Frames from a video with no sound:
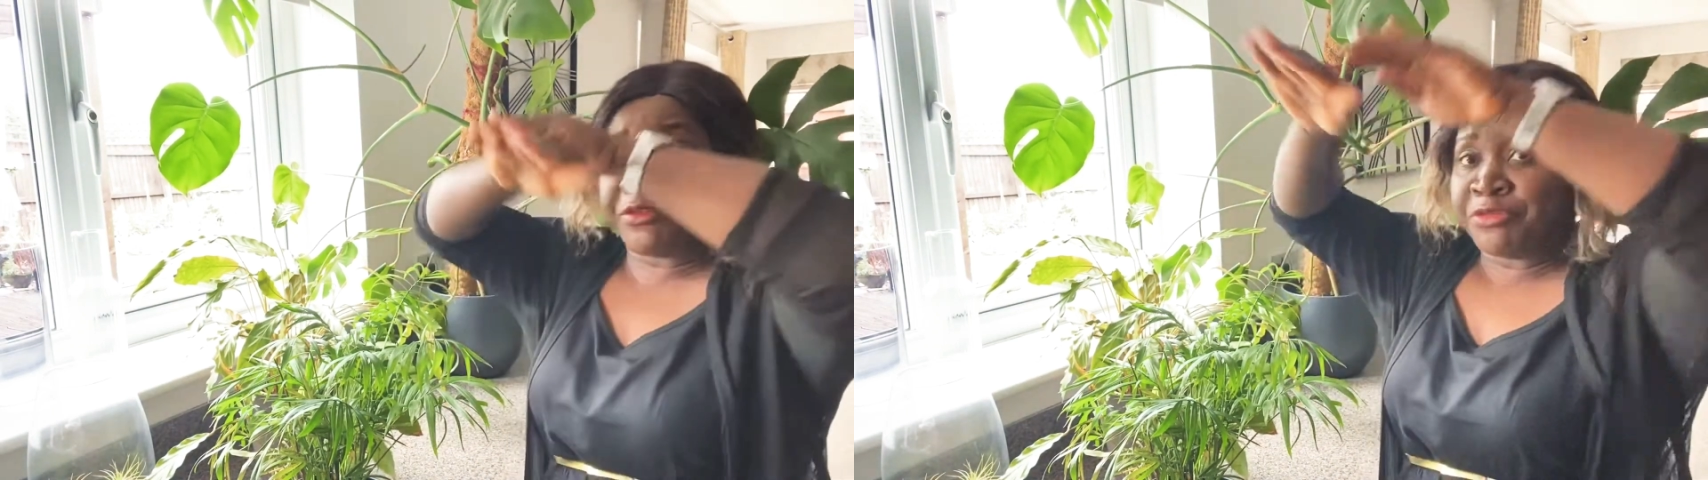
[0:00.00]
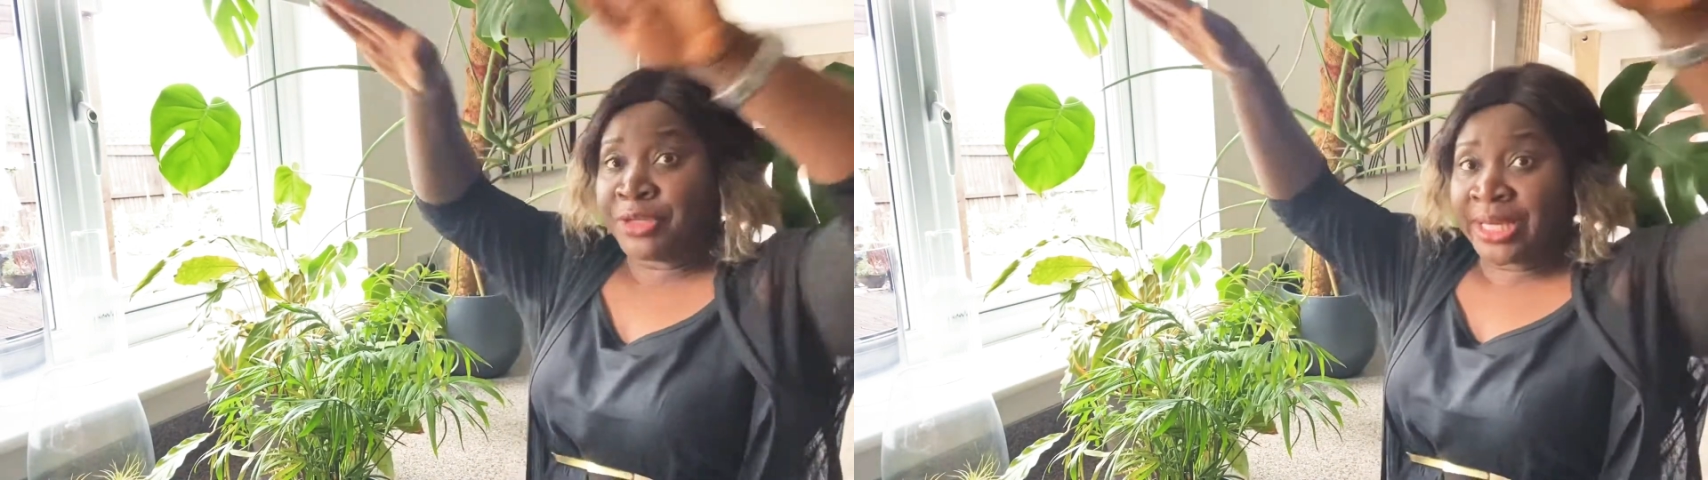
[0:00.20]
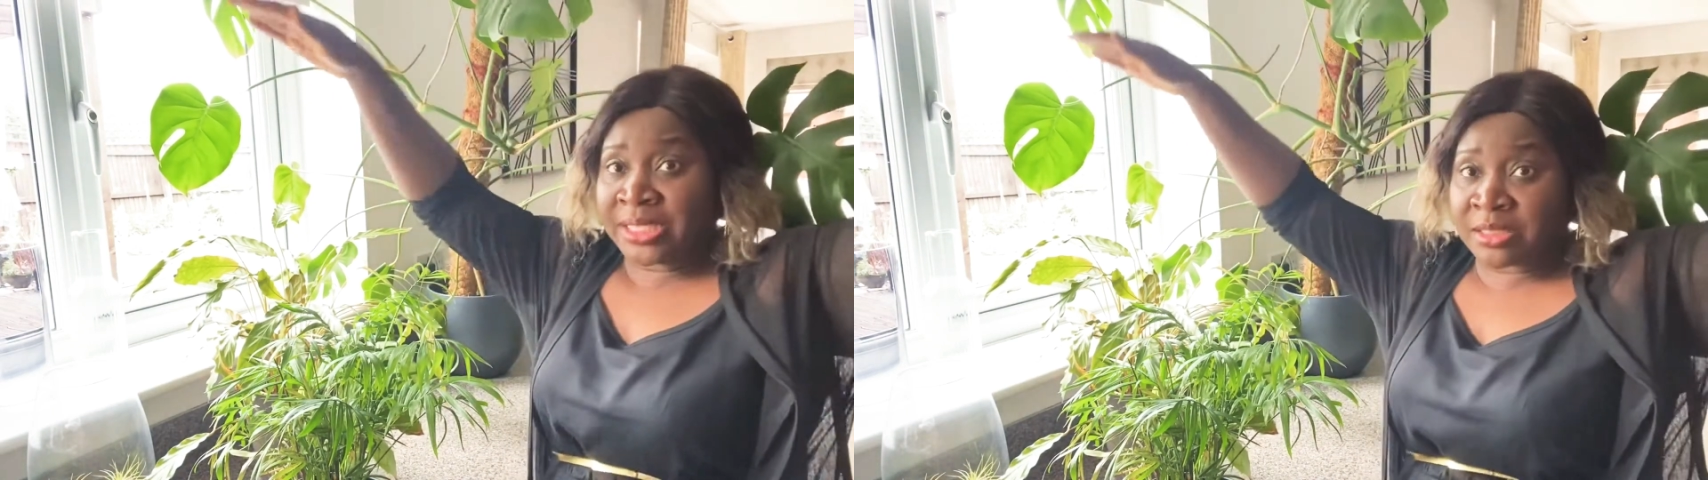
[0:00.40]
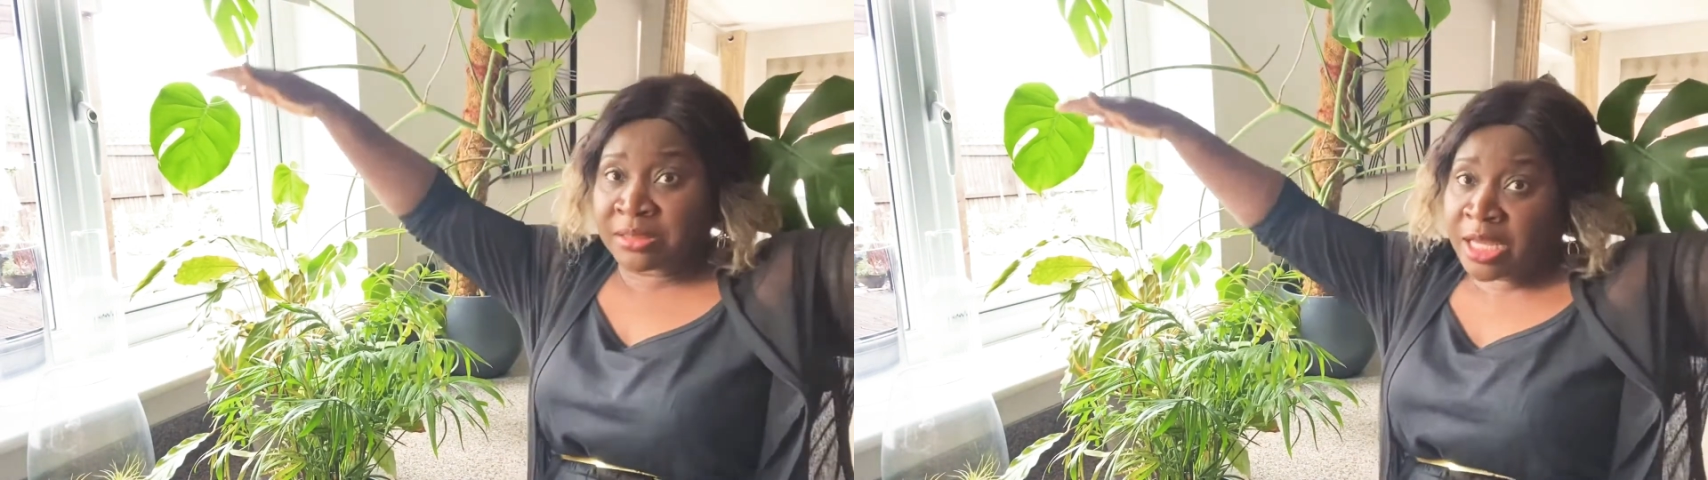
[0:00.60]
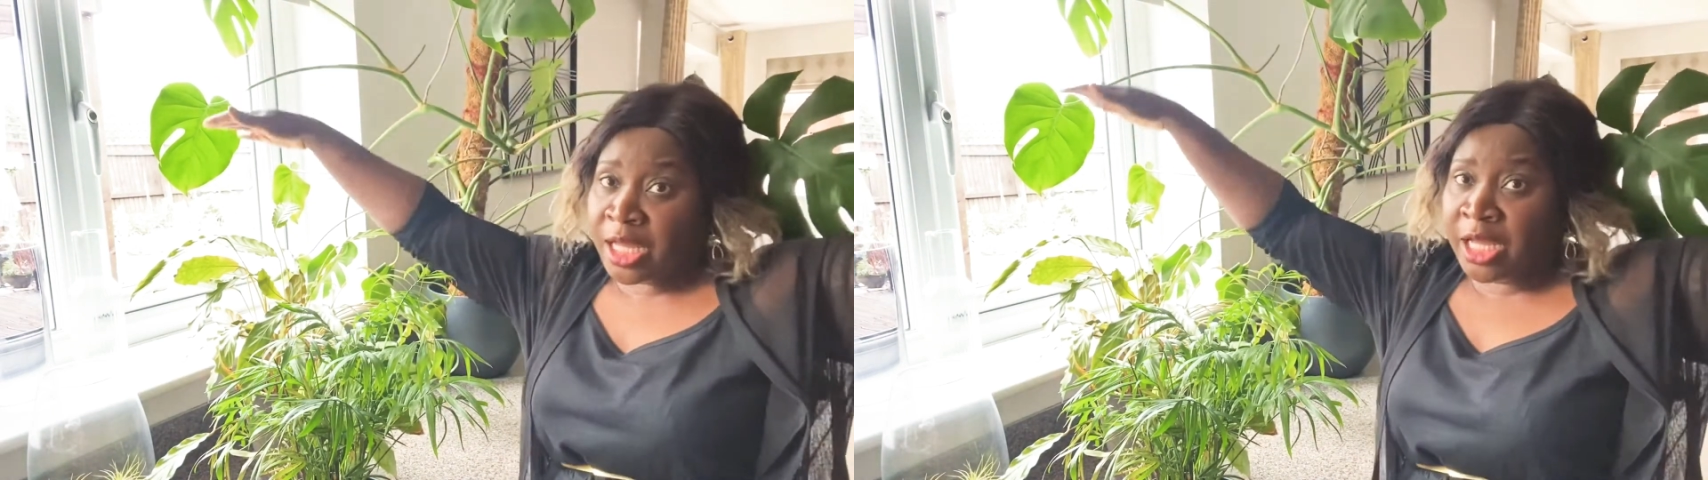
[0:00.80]
create
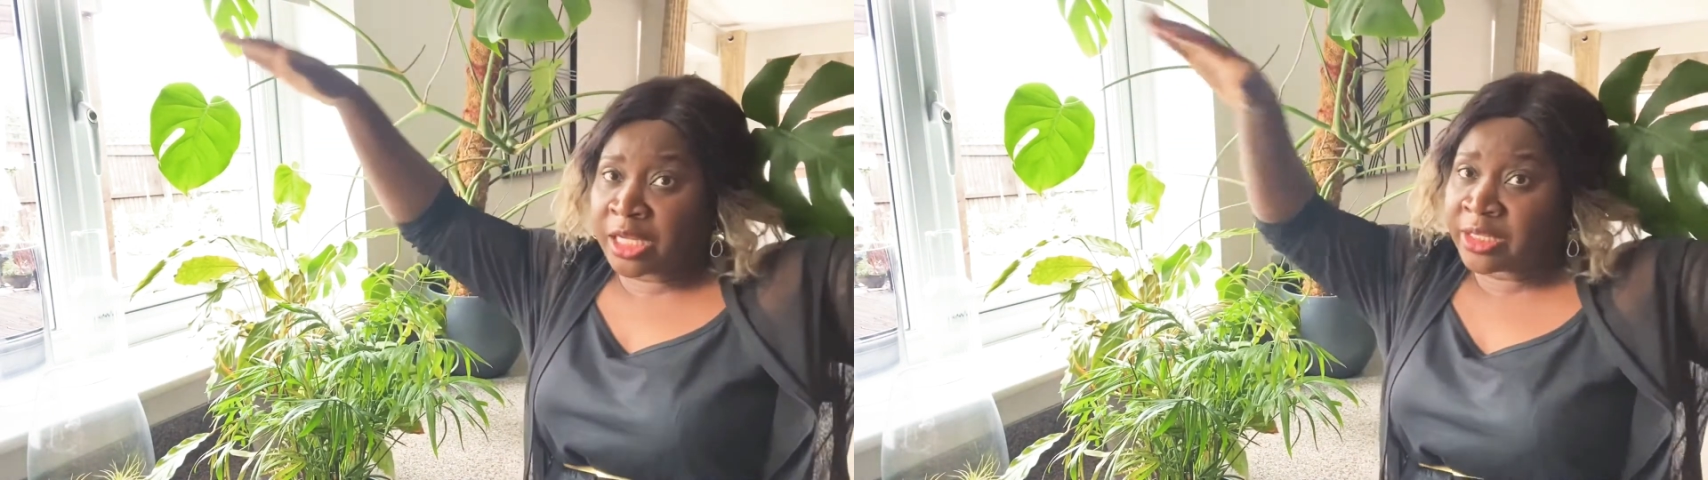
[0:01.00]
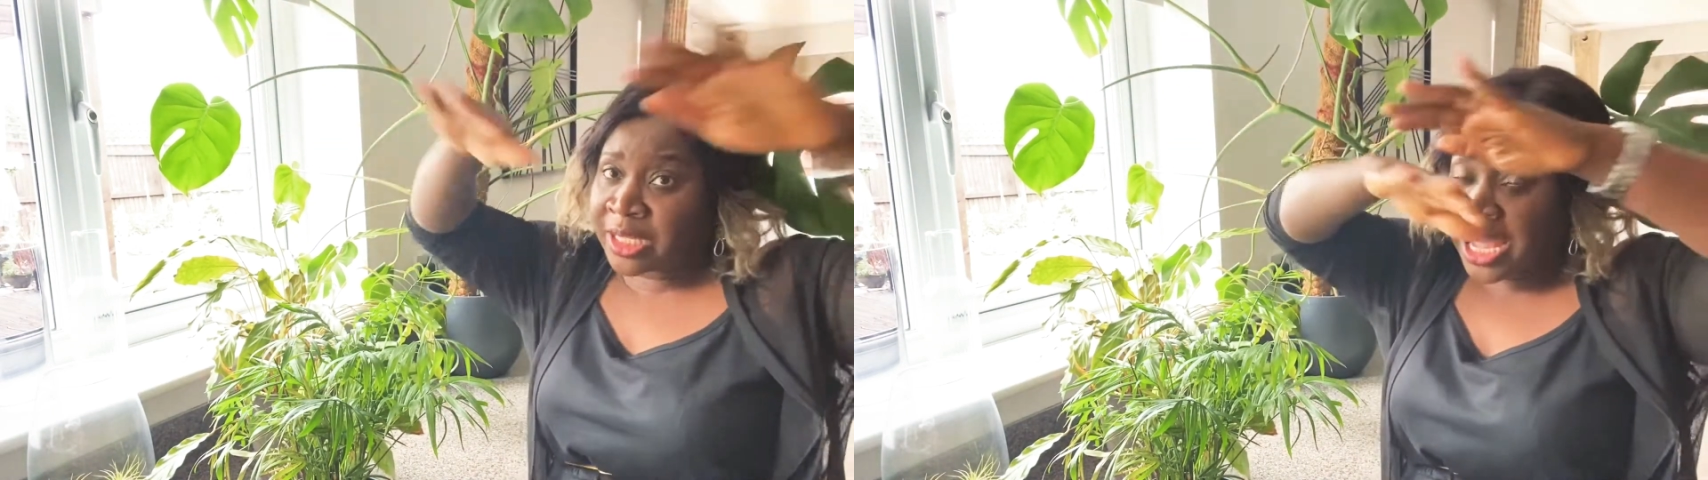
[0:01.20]
the